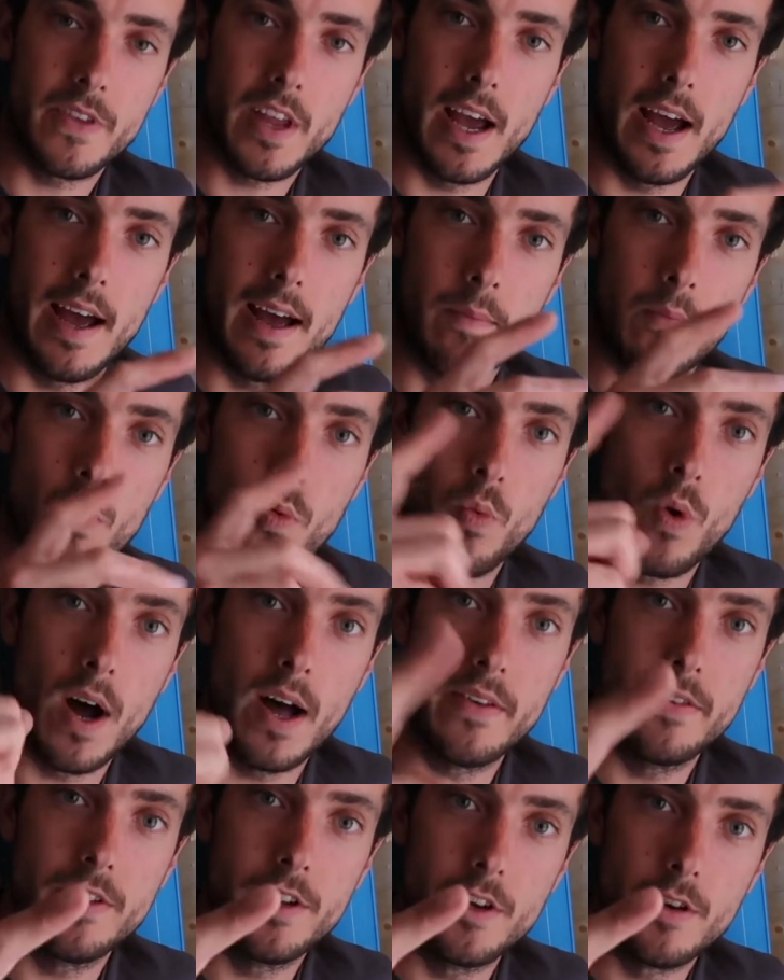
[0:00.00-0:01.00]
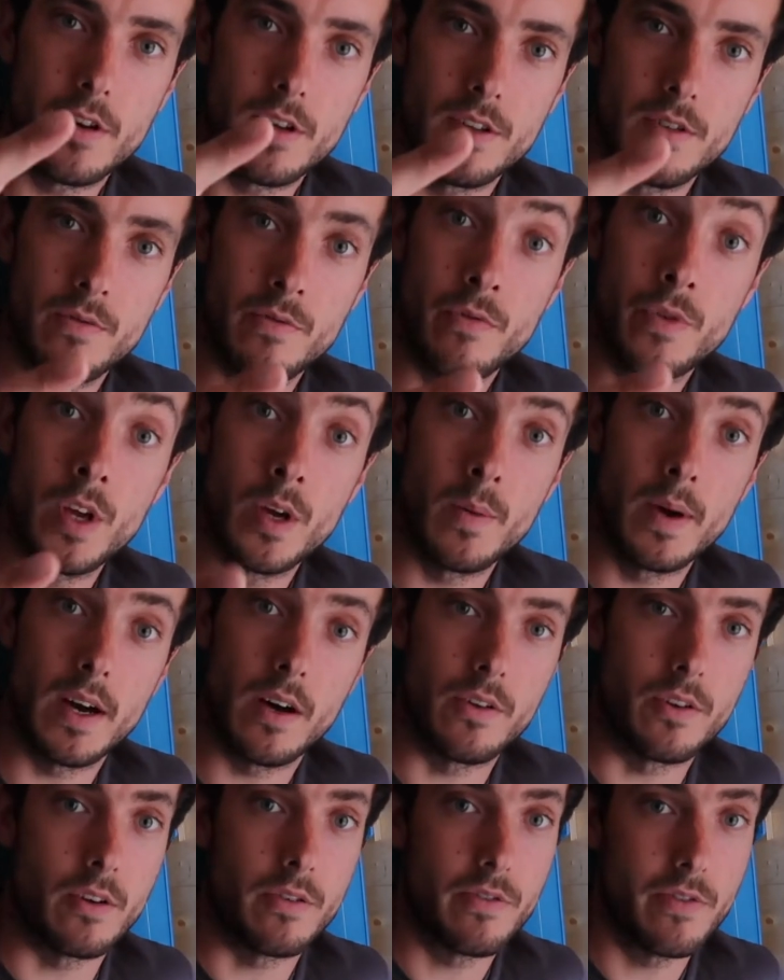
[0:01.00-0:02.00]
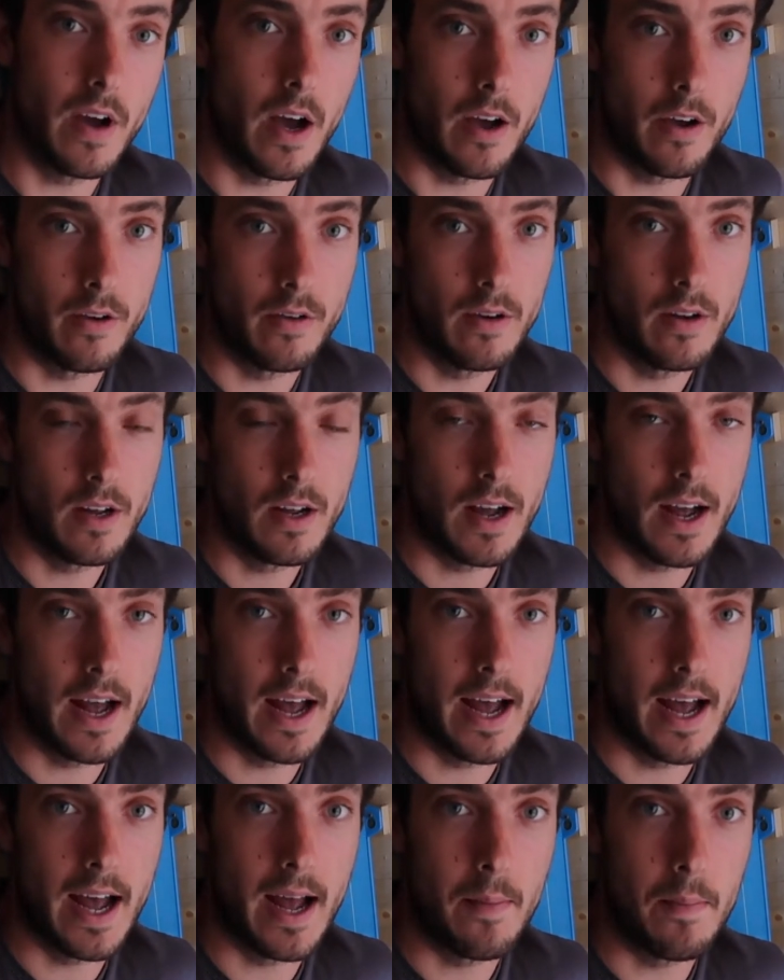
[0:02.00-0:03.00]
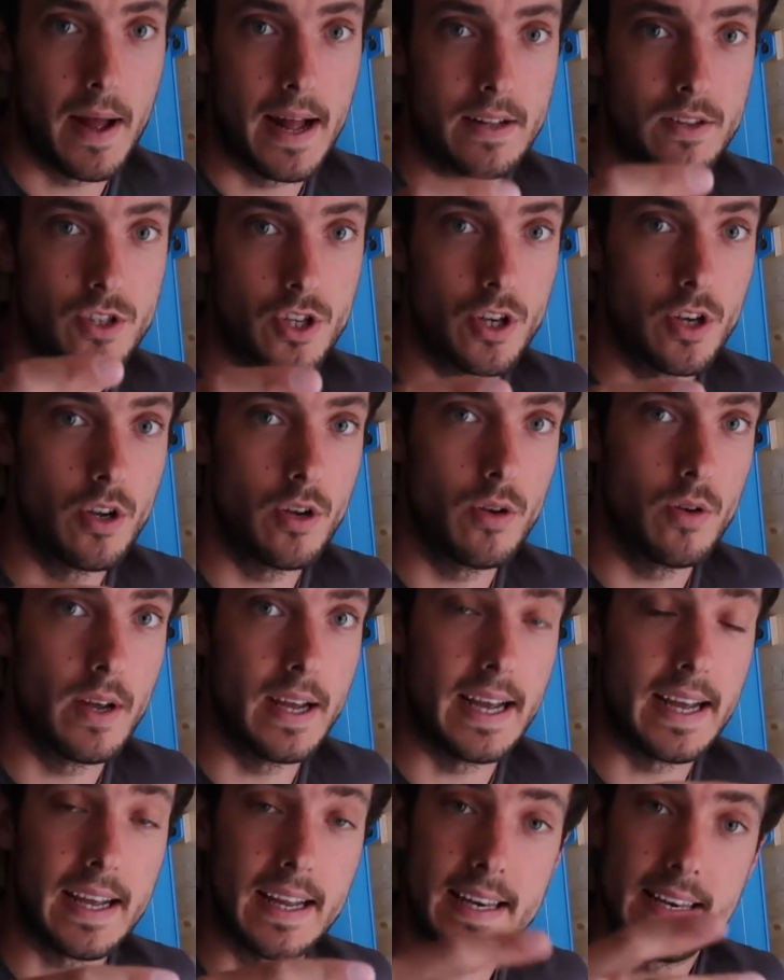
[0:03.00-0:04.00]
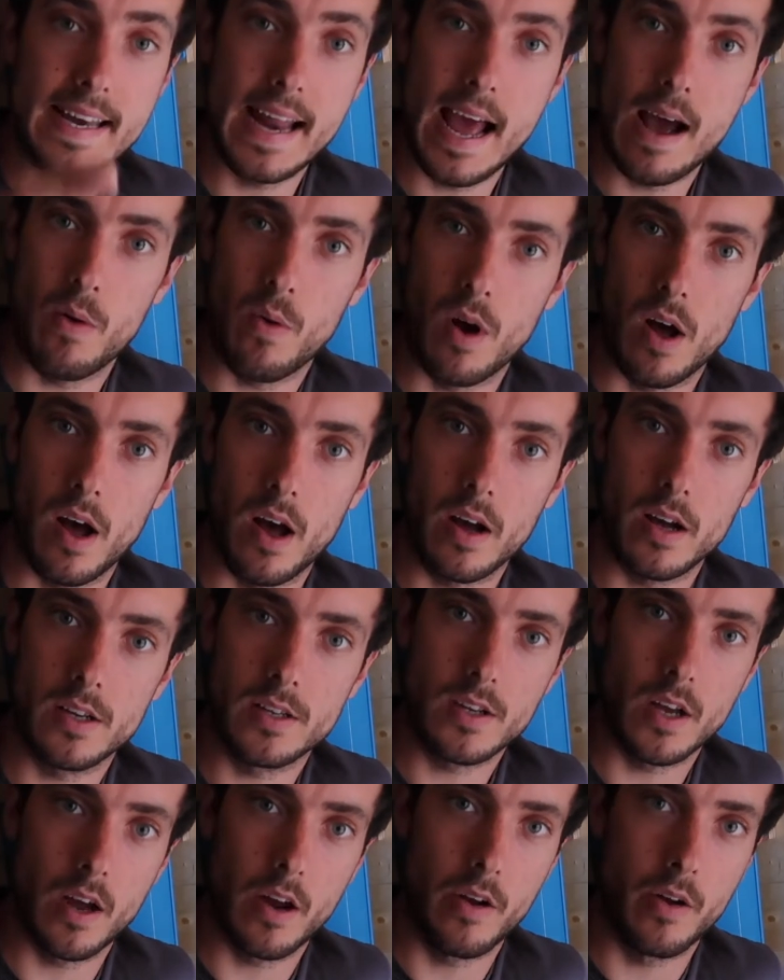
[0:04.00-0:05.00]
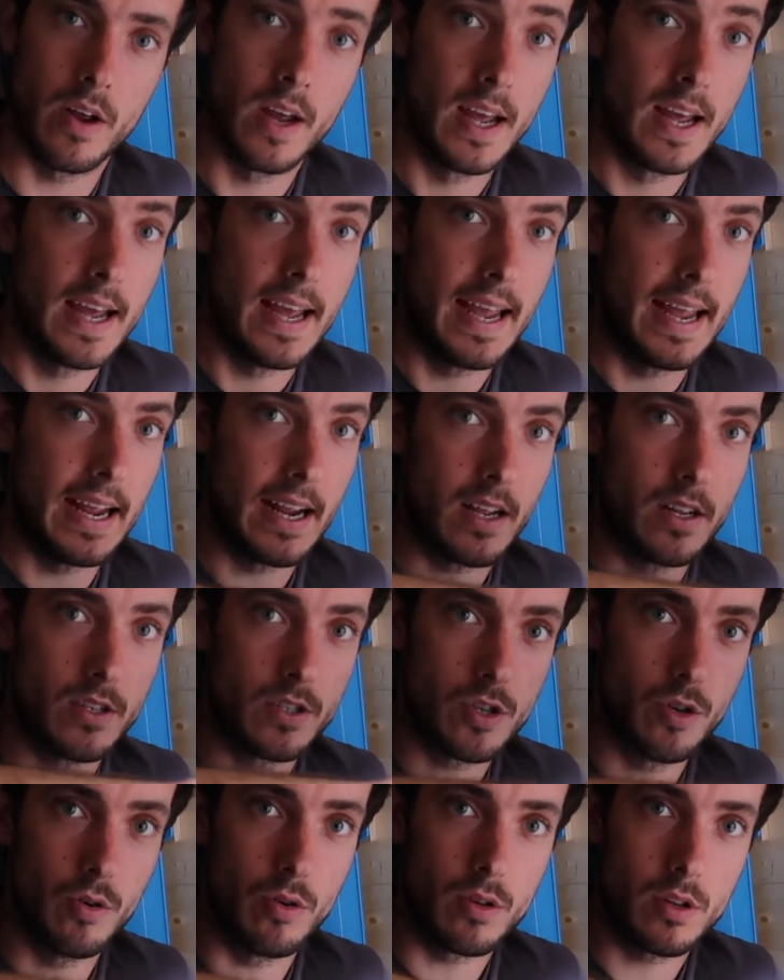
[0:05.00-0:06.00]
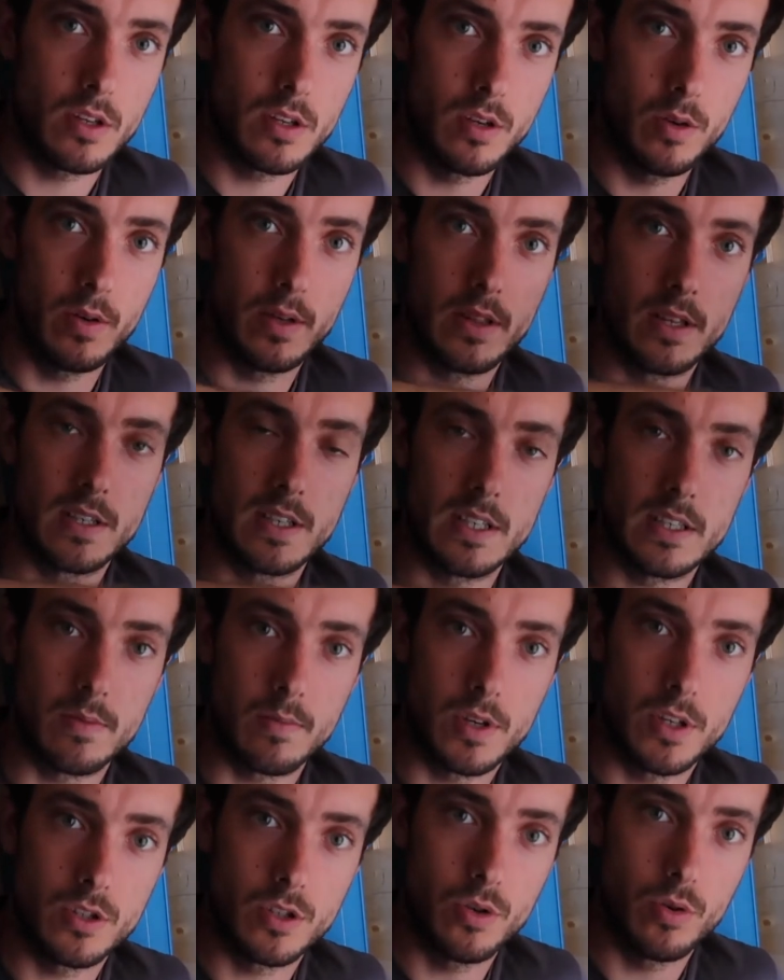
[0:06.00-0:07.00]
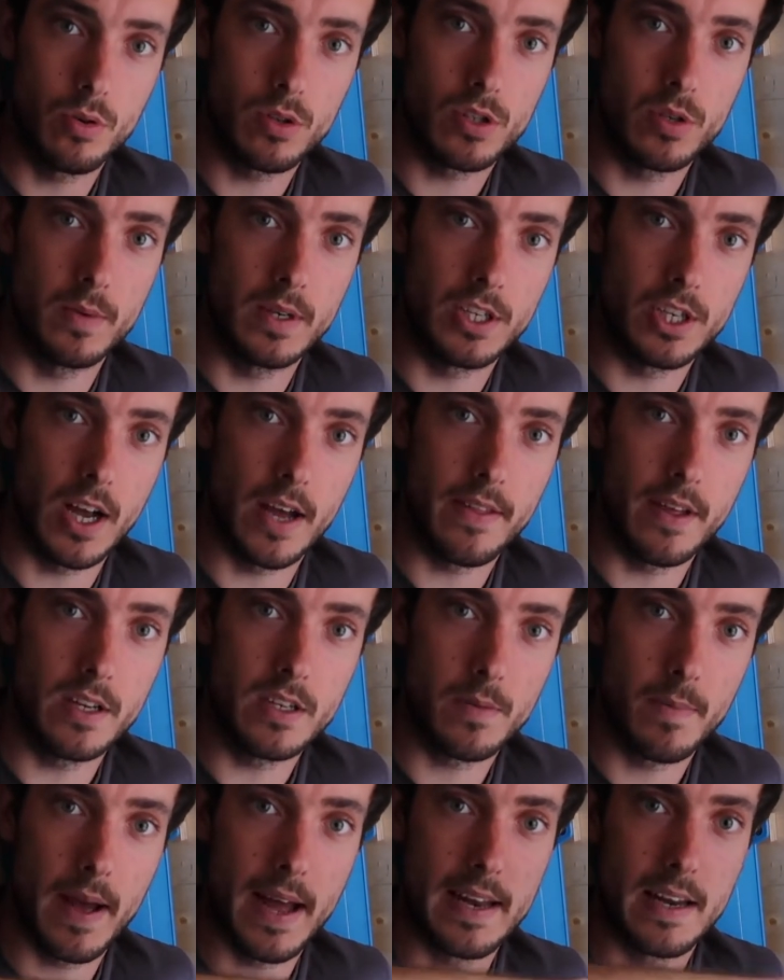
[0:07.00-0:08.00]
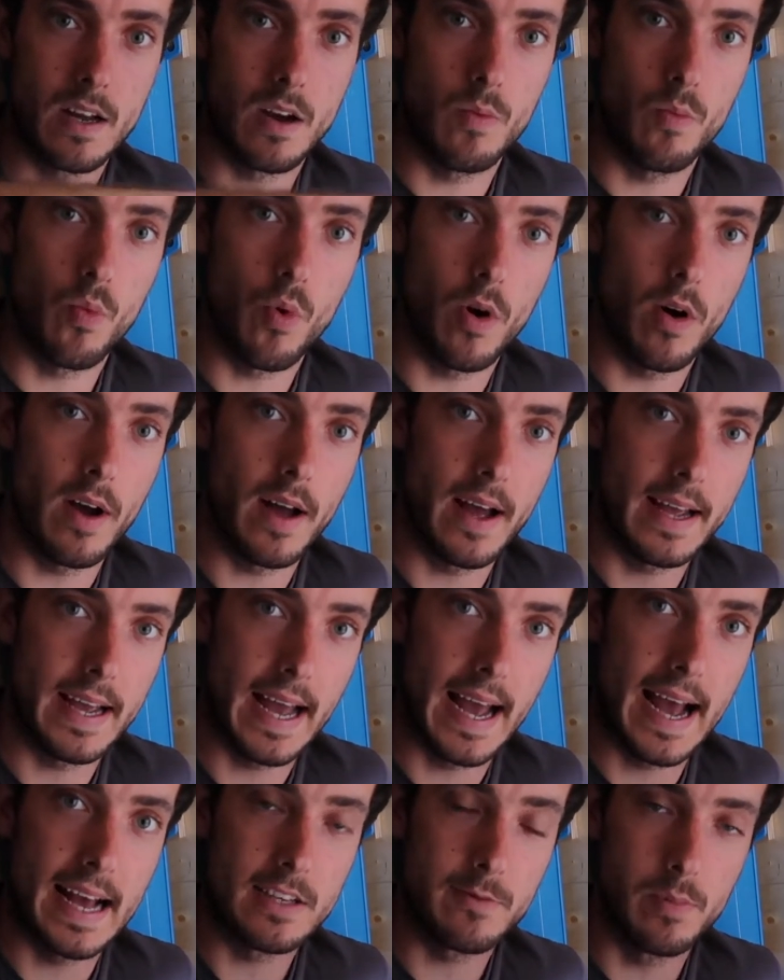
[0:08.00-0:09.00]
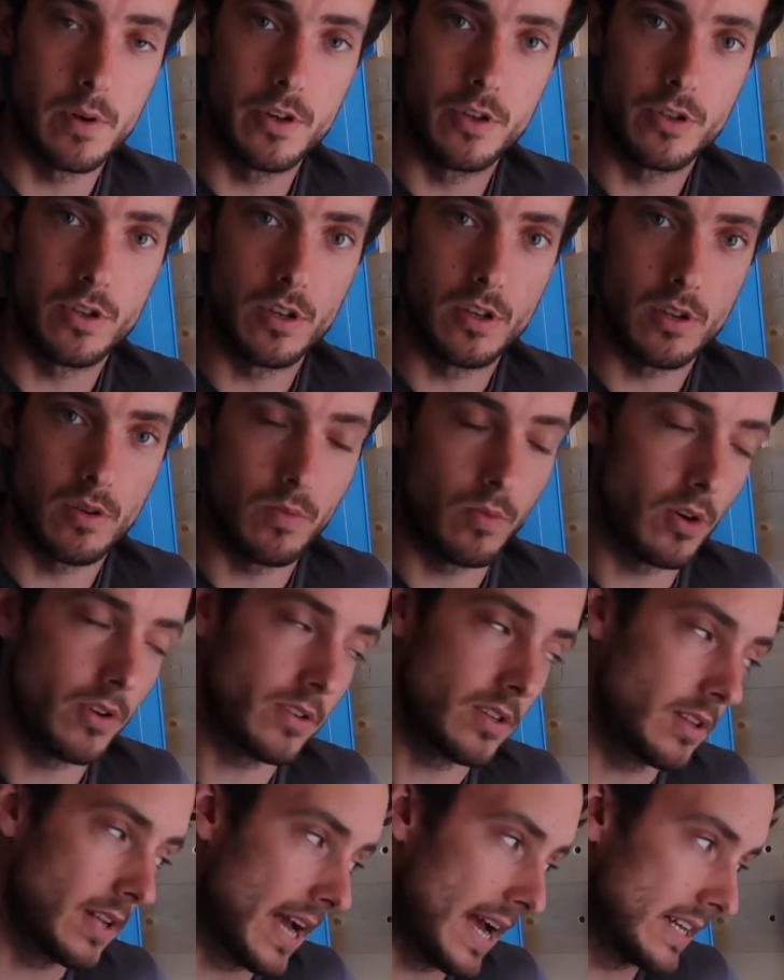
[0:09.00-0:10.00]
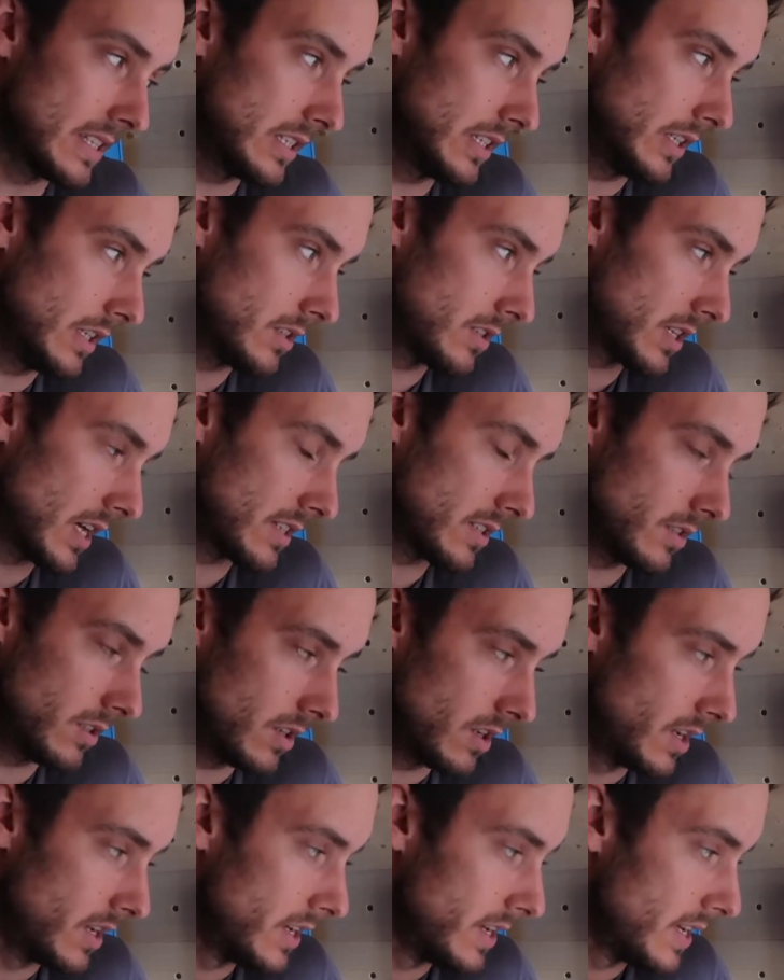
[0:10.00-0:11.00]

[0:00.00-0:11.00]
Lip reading: One, you can view it on your phone, and two, it can network, so it can talk to, the system can talk to each other depending on what has Bluetooth and what hasn't, doesn't.